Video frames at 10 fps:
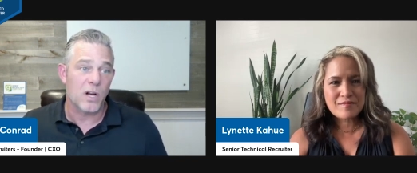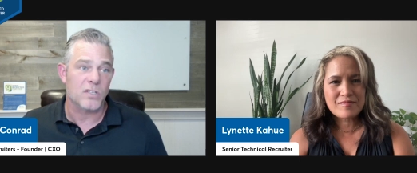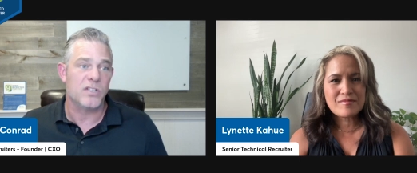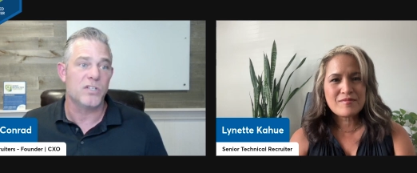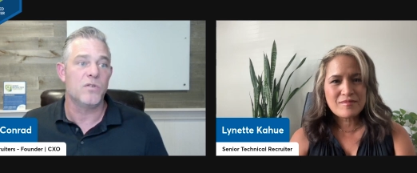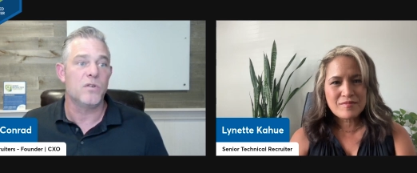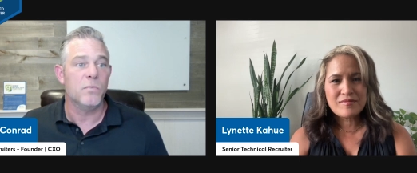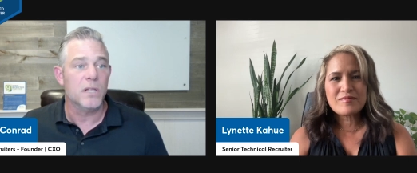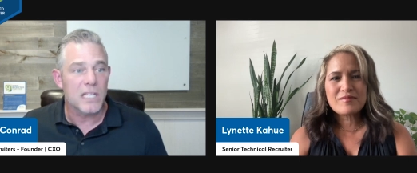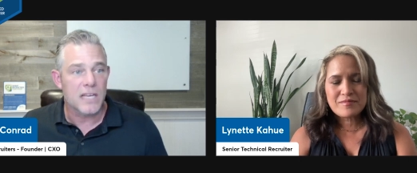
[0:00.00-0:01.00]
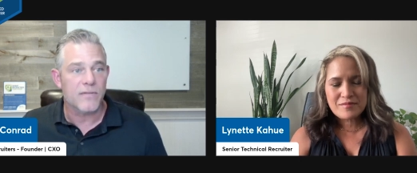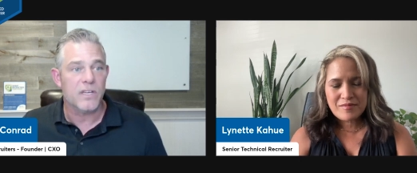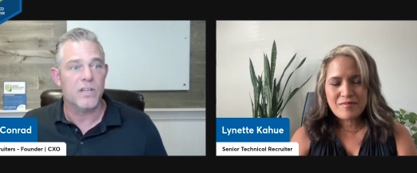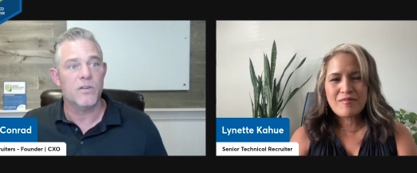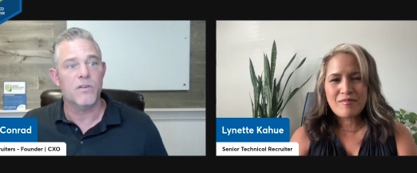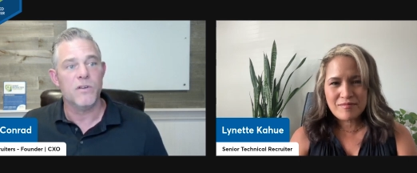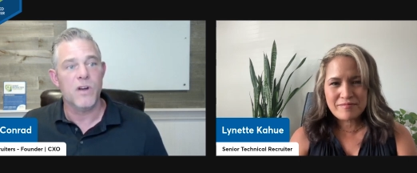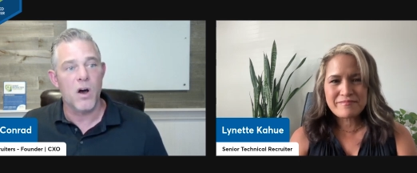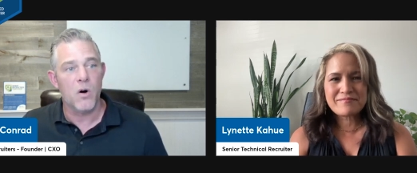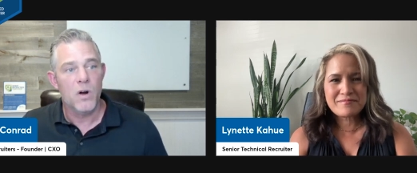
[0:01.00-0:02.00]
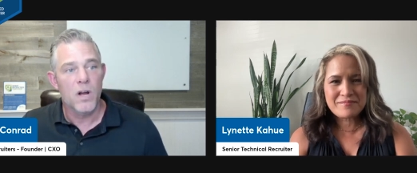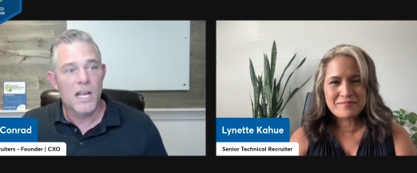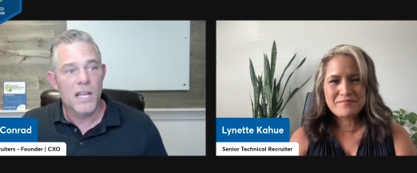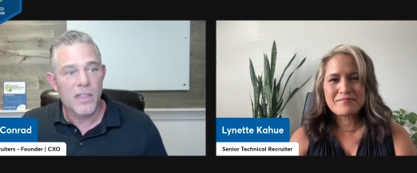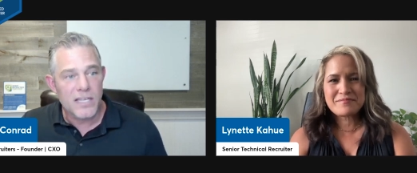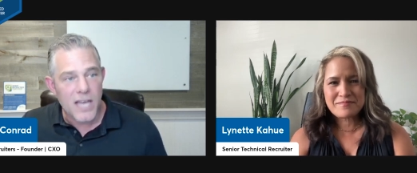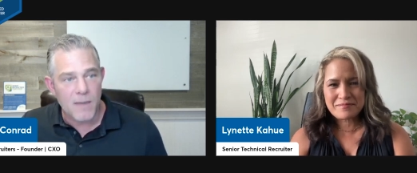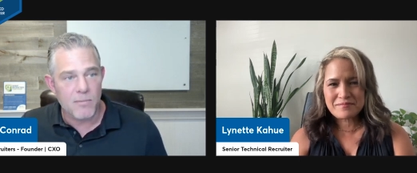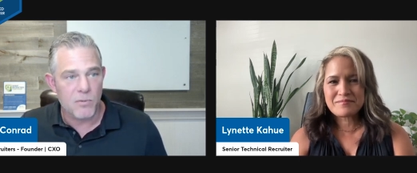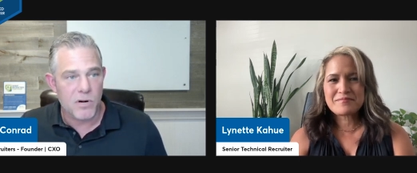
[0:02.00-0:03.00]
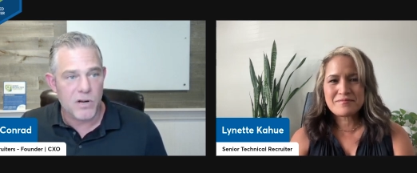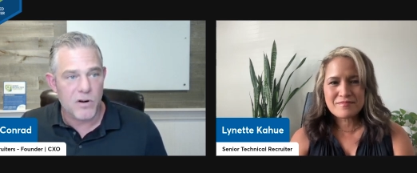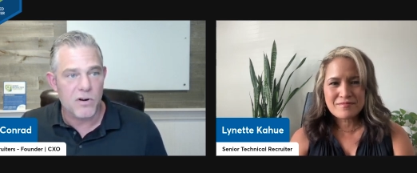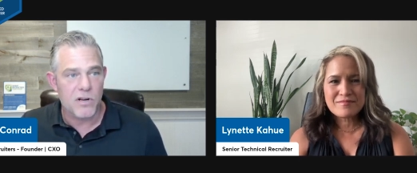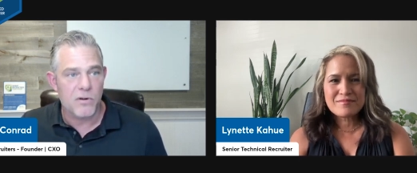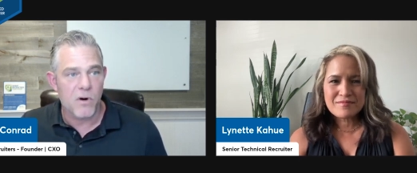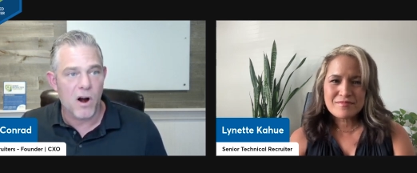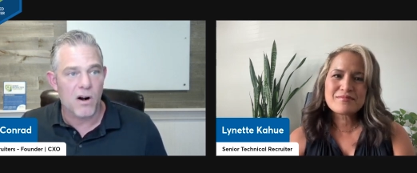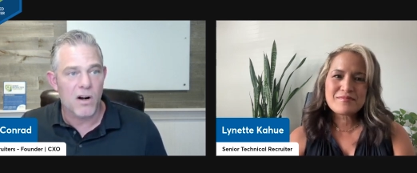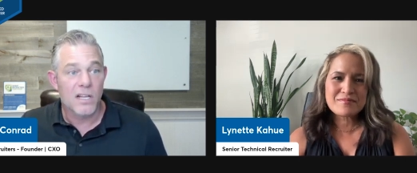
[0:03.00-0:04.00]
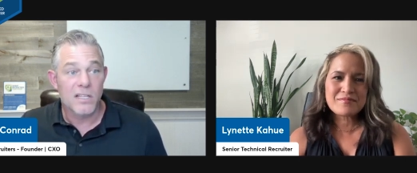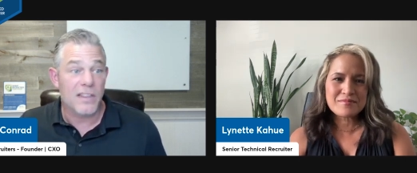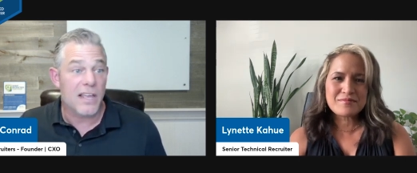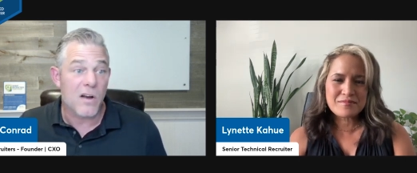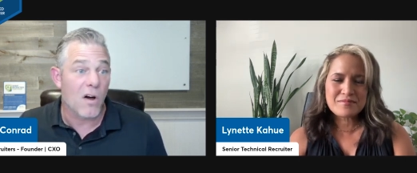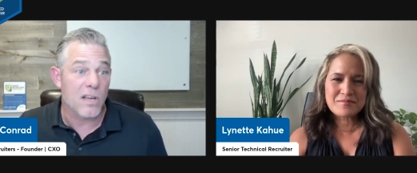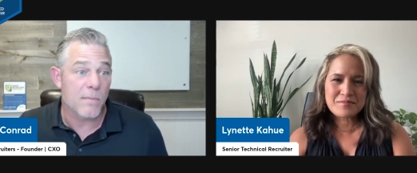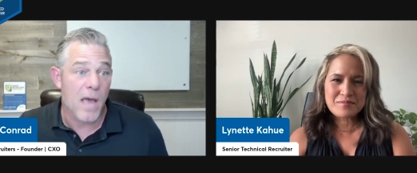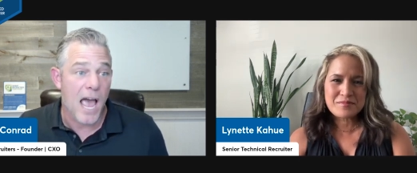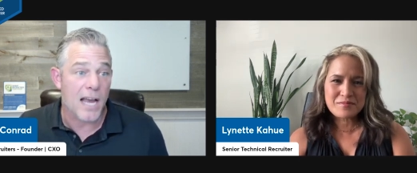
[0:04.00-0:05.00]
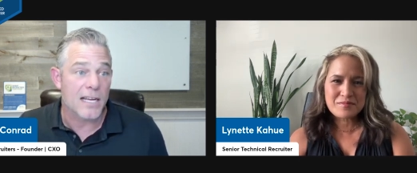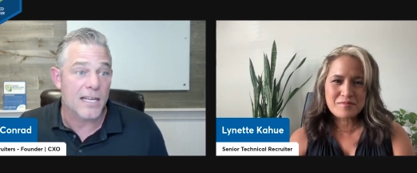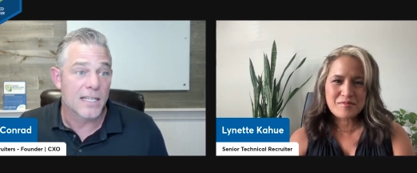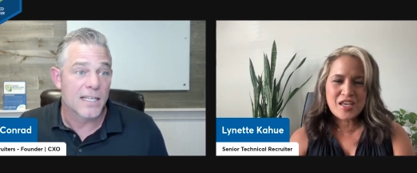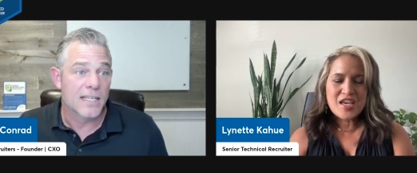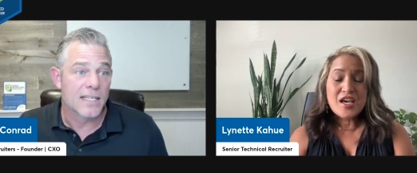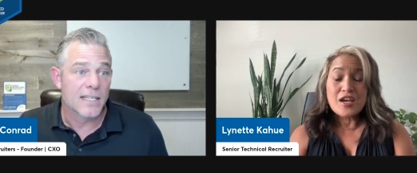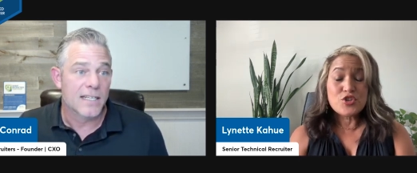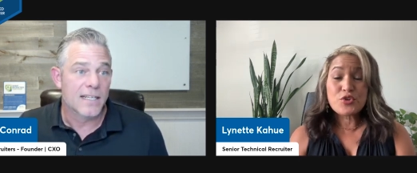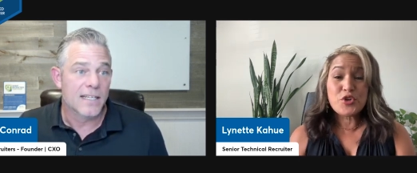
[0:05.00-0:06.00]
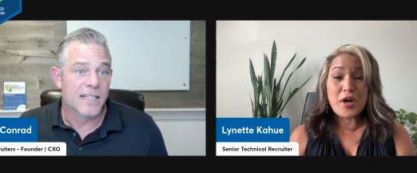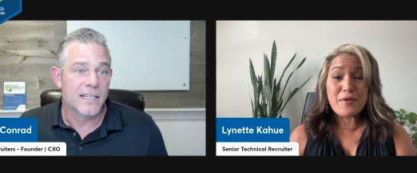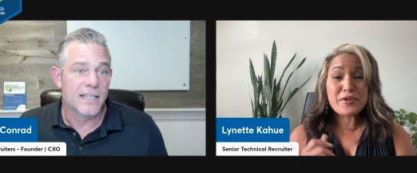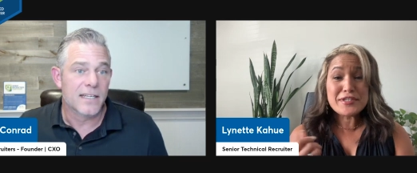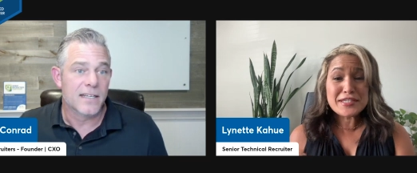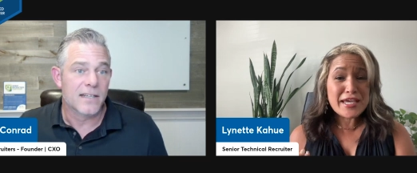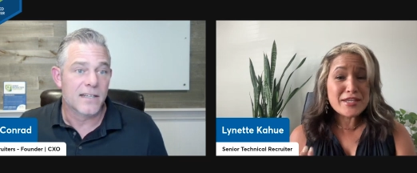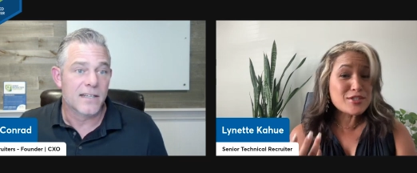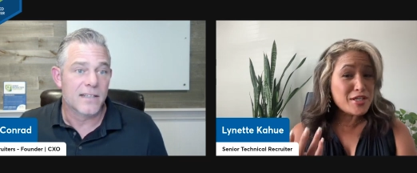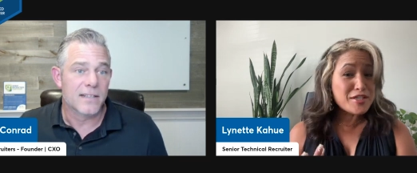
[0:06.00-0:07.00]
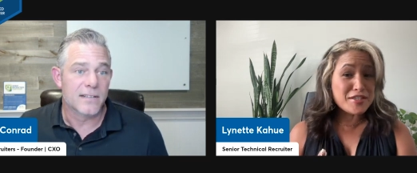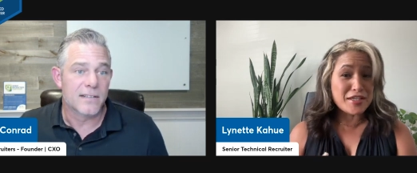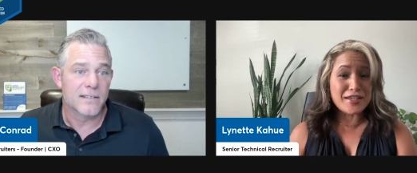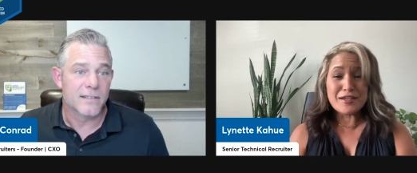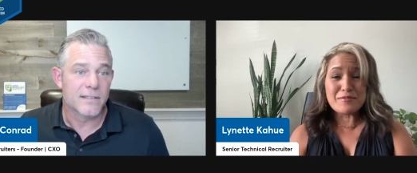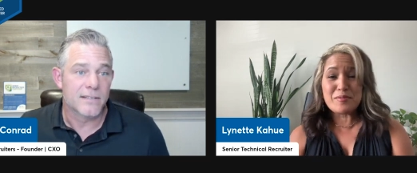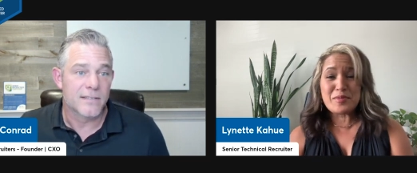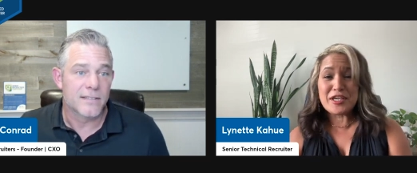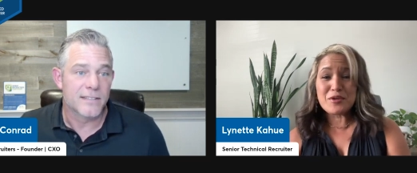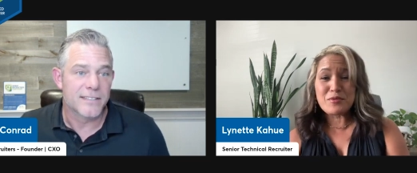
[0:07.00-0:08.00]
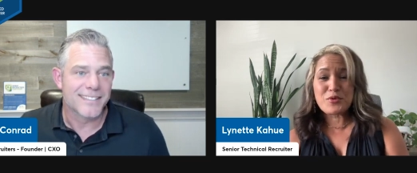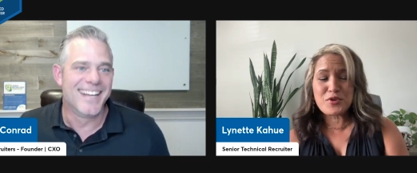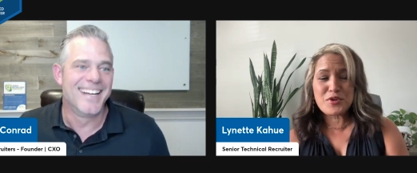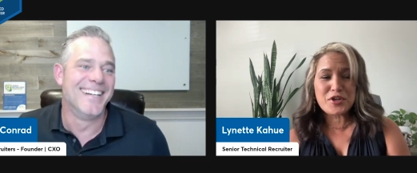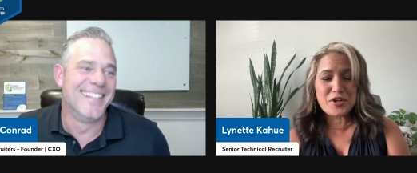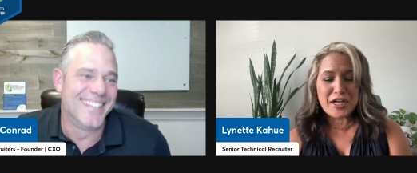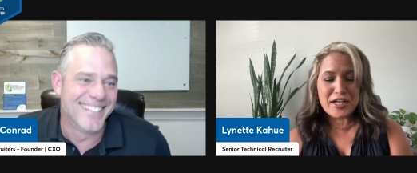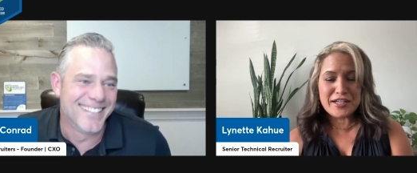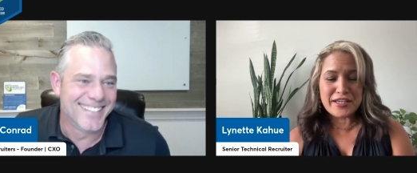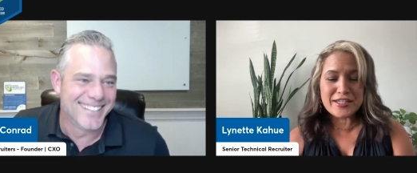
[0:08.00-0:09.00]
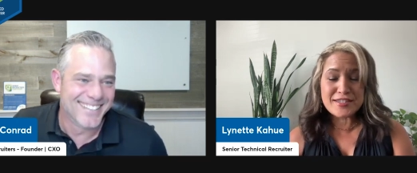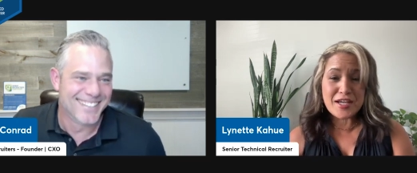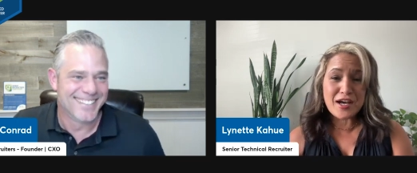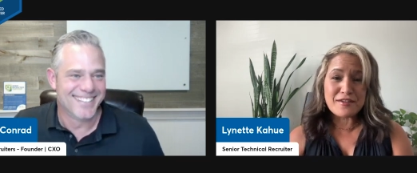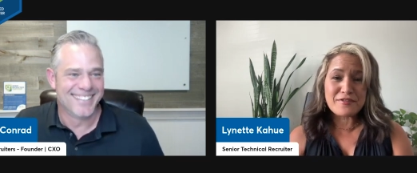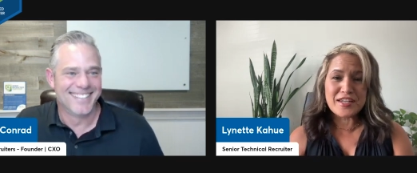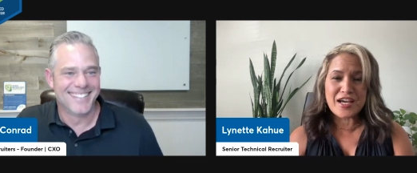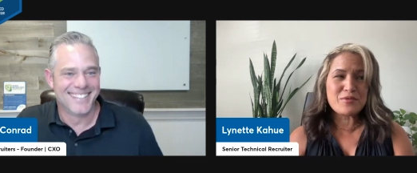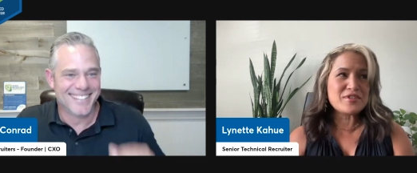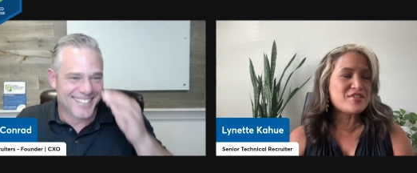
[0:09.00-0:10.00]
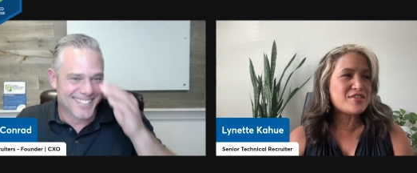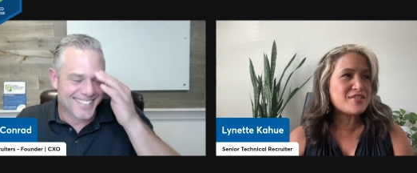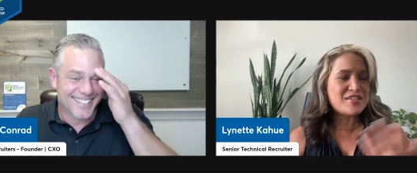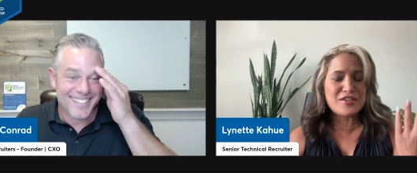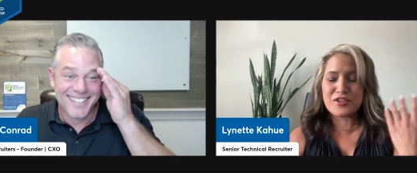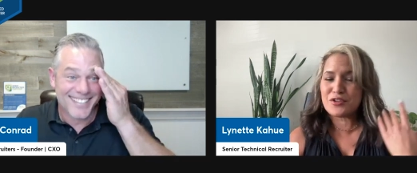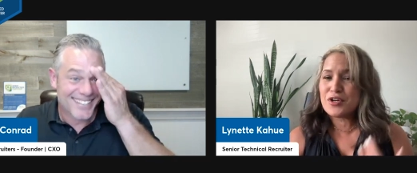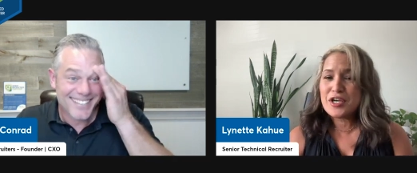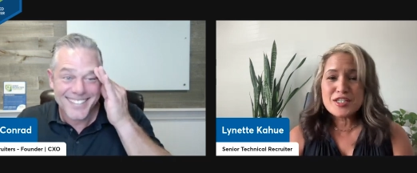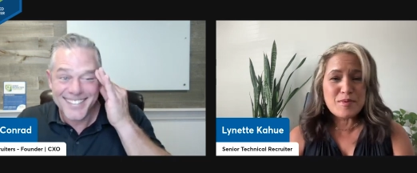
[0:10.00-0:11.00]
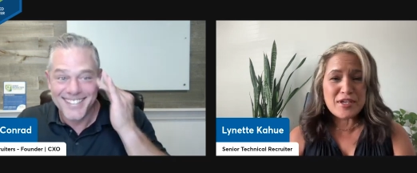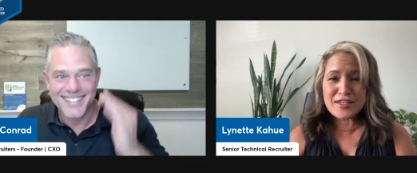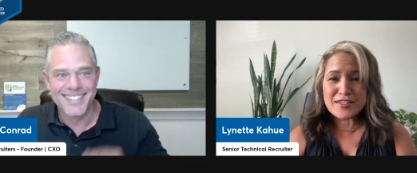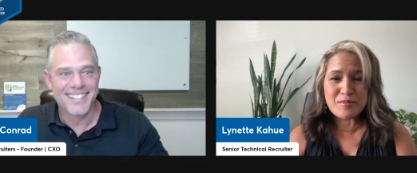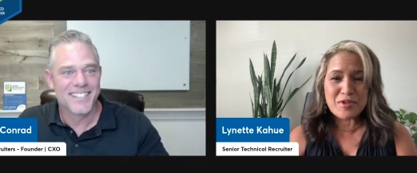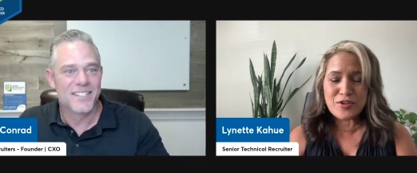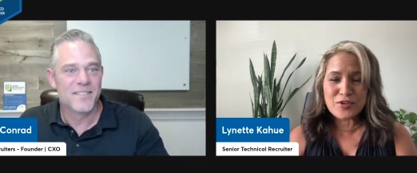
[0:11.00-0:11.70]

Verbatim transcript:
Speaker 1: you, who believe in you, who know the type of recruiter you are, that they call you mm-hmm. back.
Speaker 2: True. I wouldn't say it's easy. I mean, being a recruiter, uh, it's tough. And I was just, you know, speaking to somebody